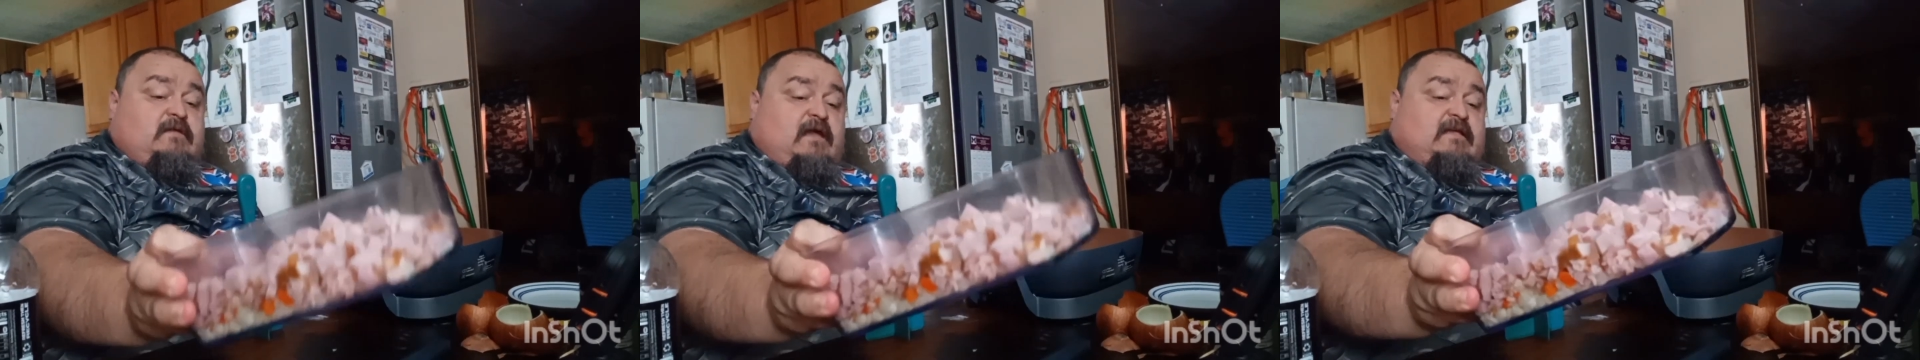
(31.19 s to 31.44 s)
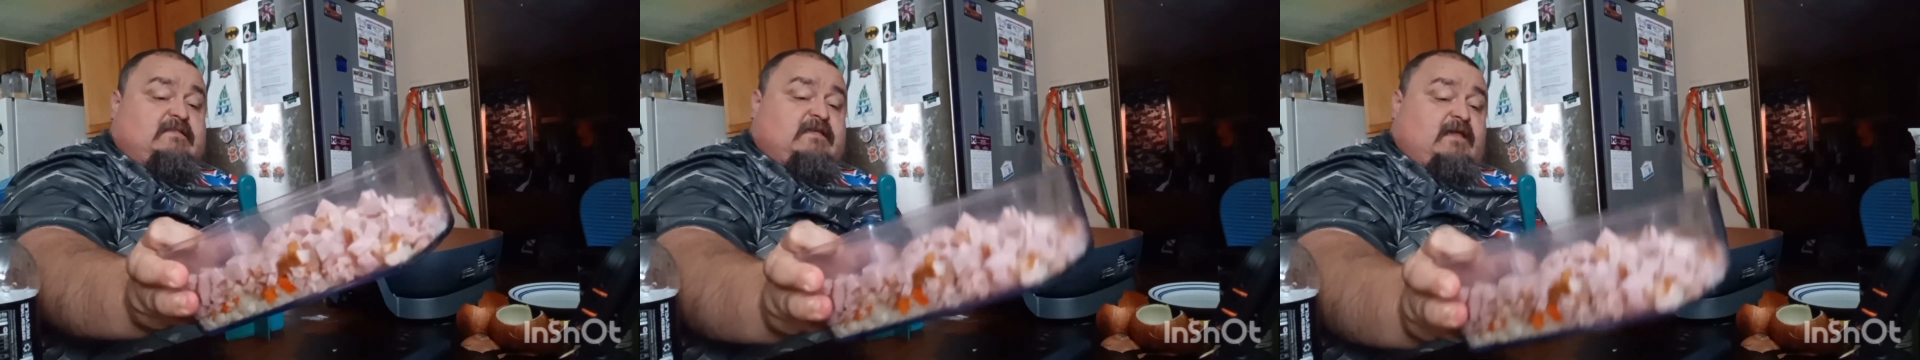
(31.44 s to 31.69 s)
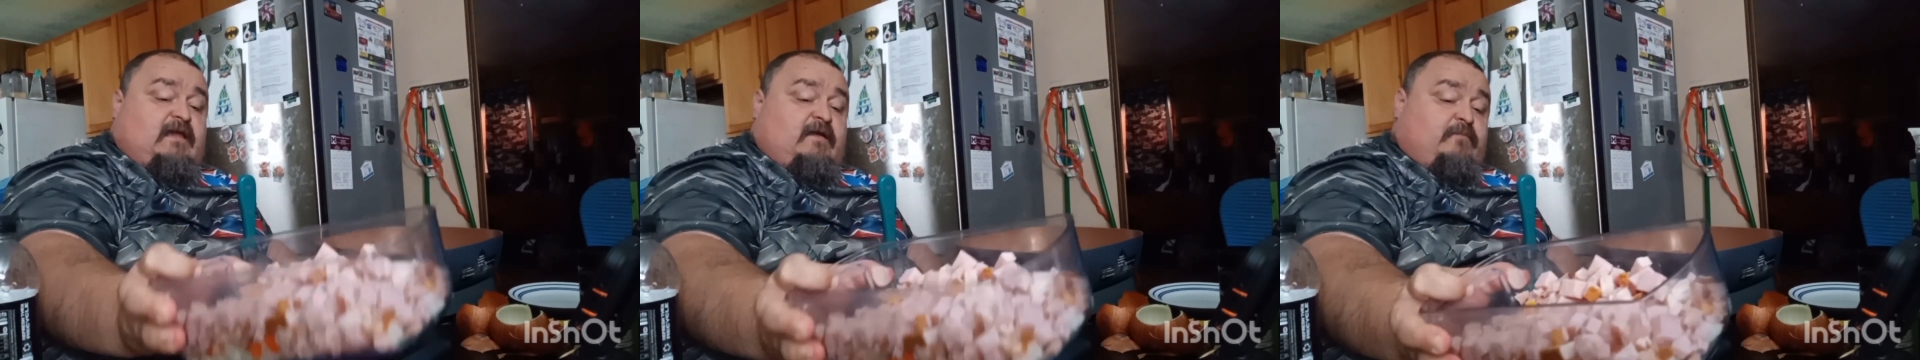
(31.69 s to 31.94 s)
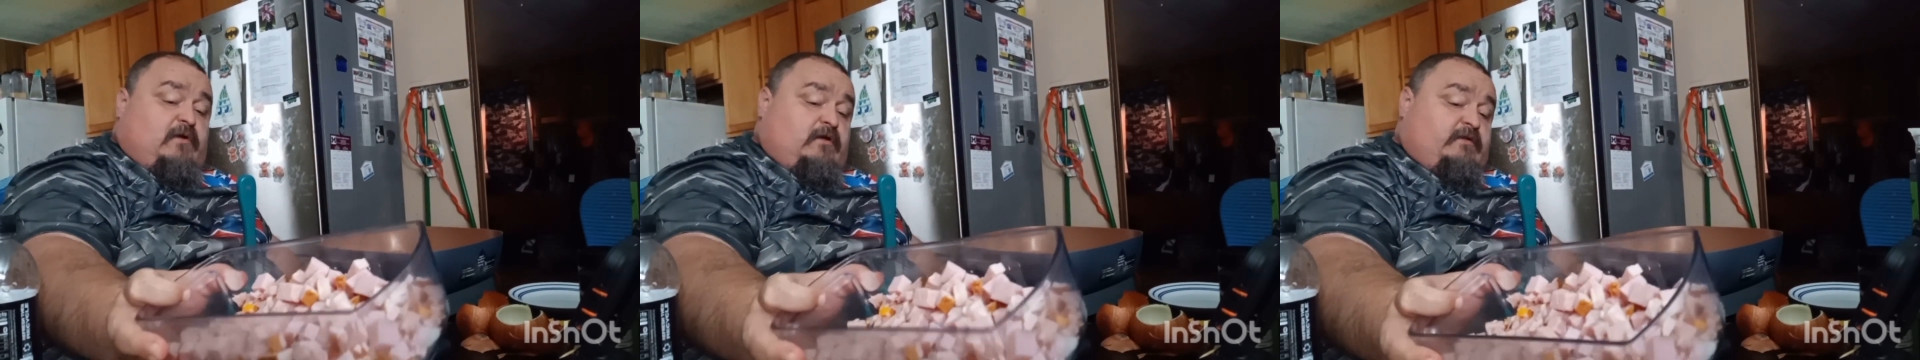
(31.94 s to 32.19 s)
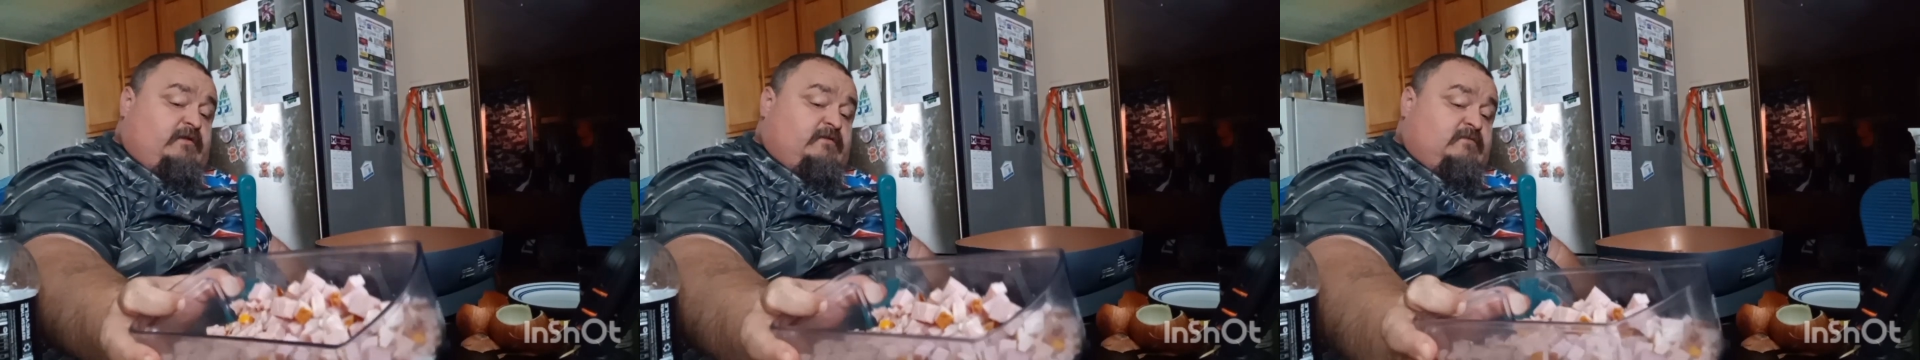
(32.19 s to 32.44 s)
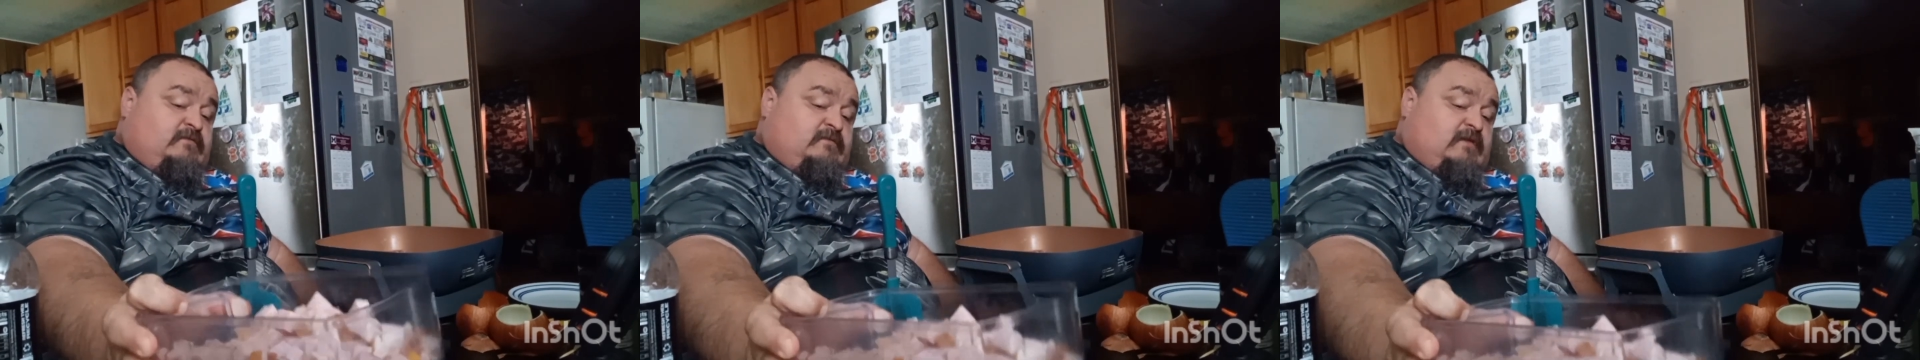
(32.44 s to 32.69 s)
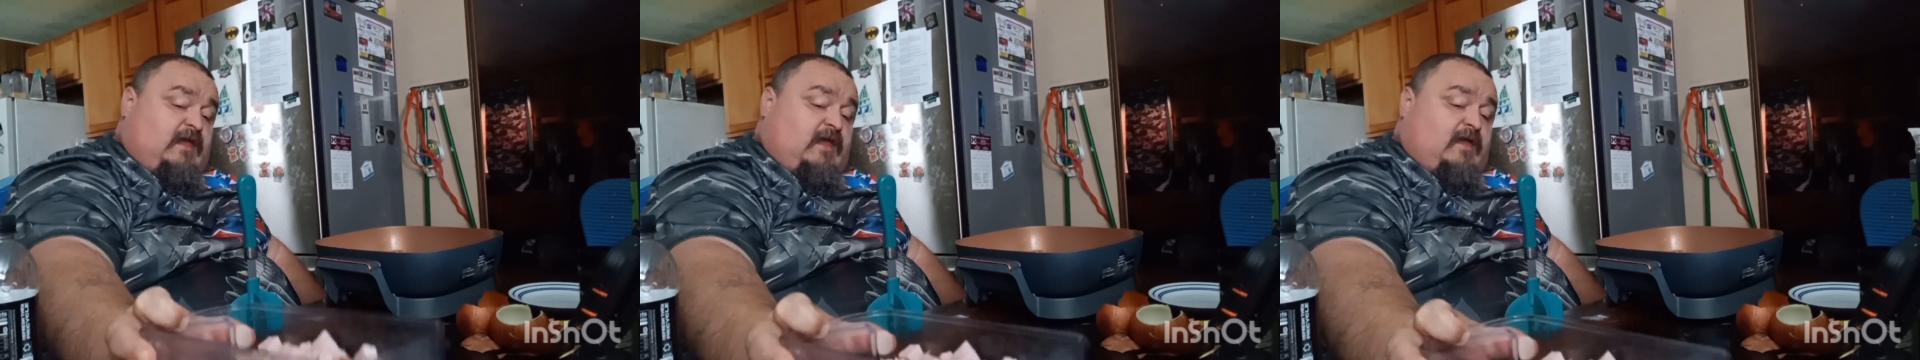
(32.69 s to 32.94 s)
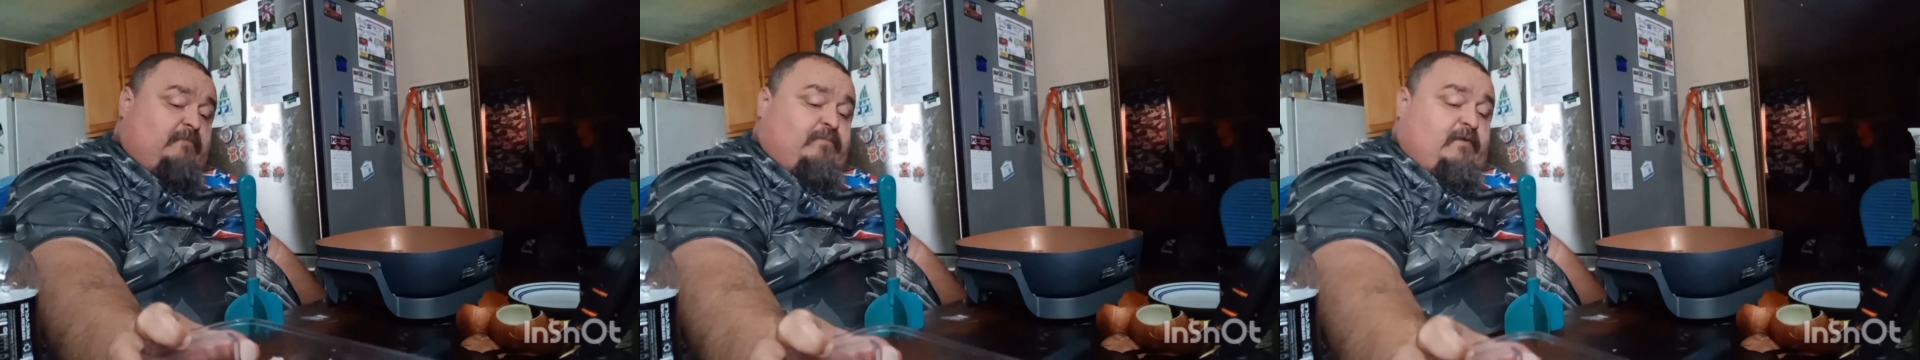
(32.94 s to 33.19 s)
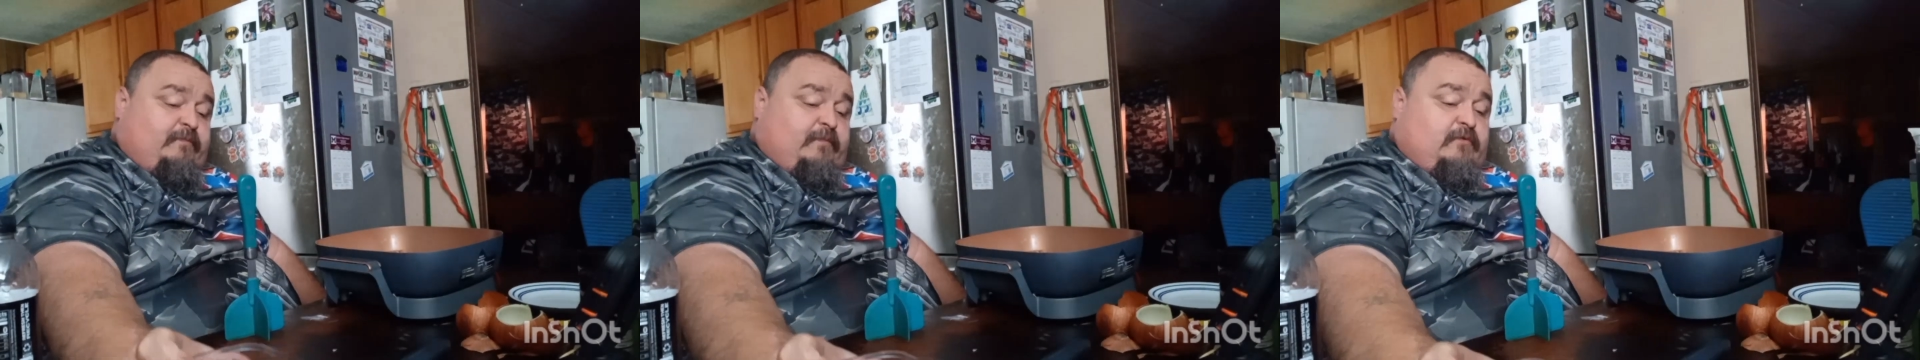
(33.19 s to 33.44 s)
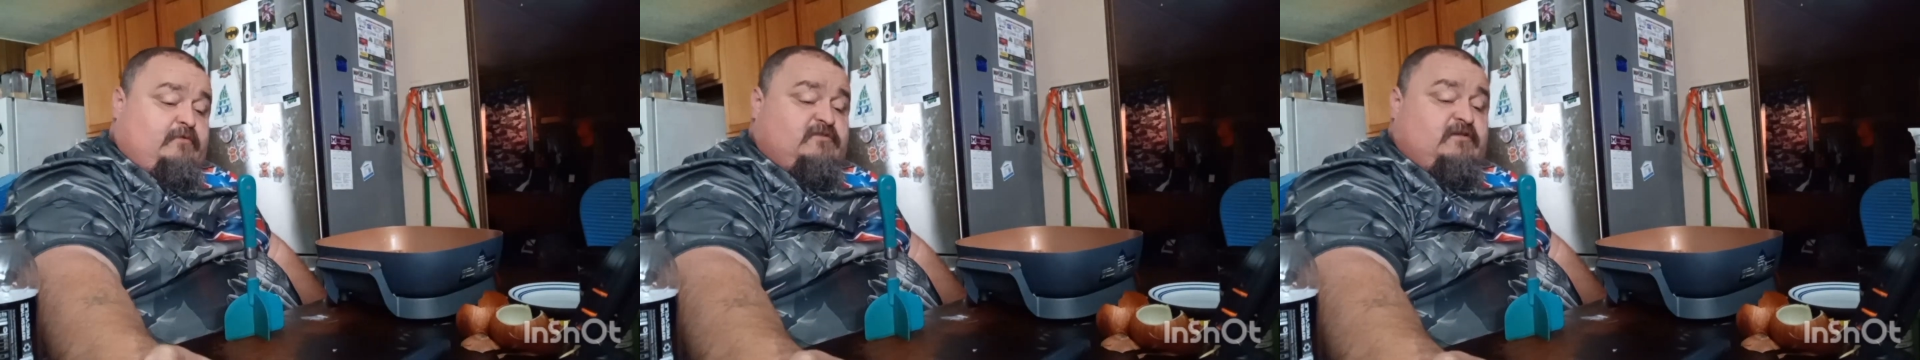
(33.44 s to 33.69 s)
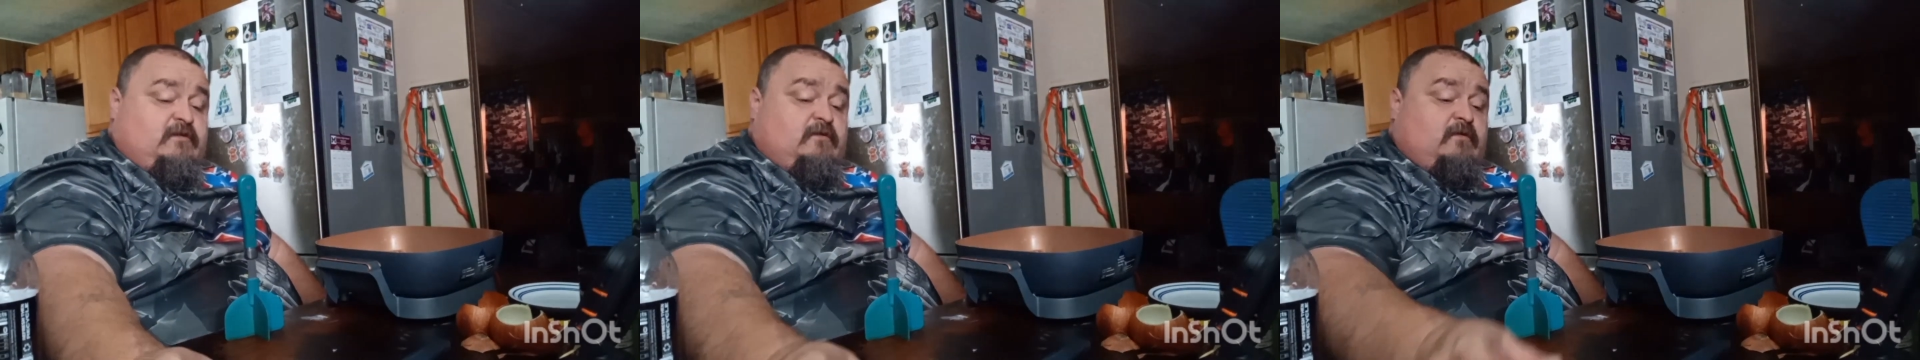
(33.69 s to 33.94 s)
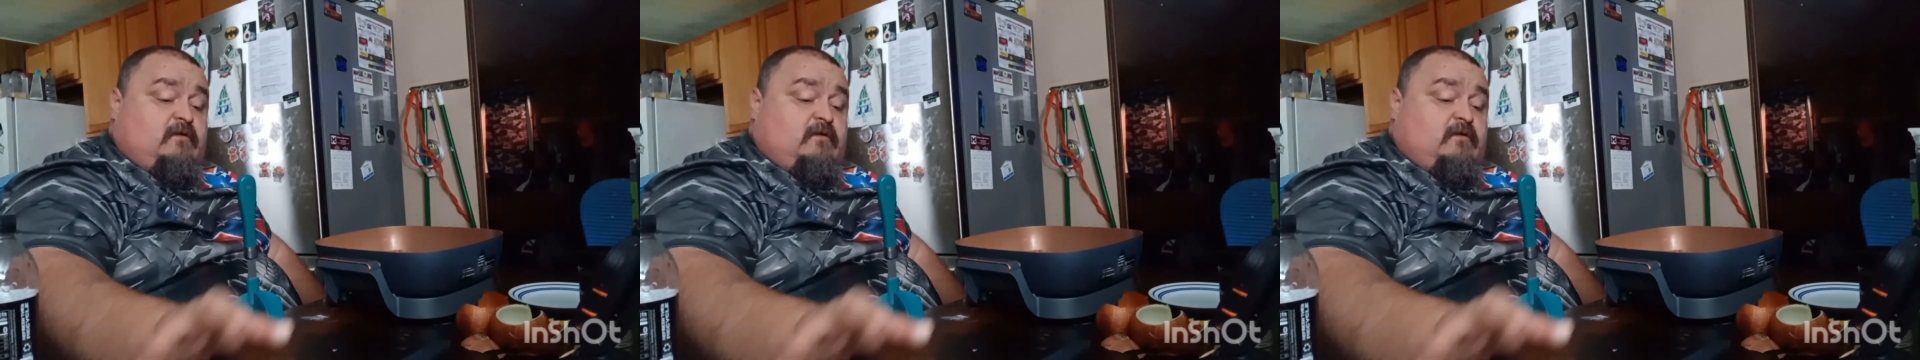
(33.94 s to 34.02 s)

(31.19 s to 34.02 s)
diced ham, onions, and peppers.